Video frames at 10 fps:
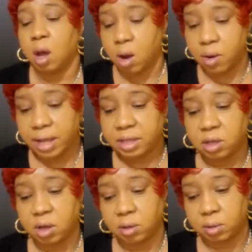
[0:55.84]
All right,
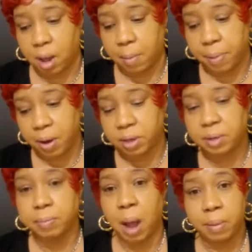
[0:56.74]
so
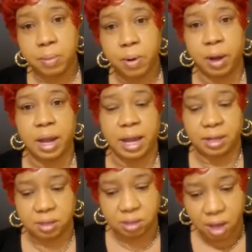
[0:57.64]
apparently Bobby Brown had
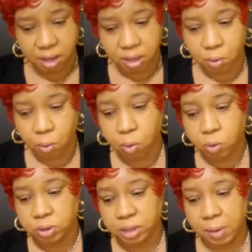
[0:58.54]
a son
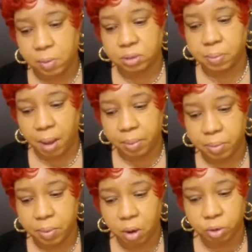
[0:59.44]
whose name was Bobby
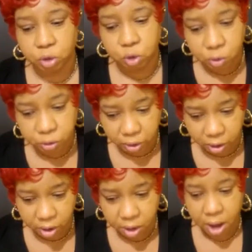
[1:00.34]
Brown Jr.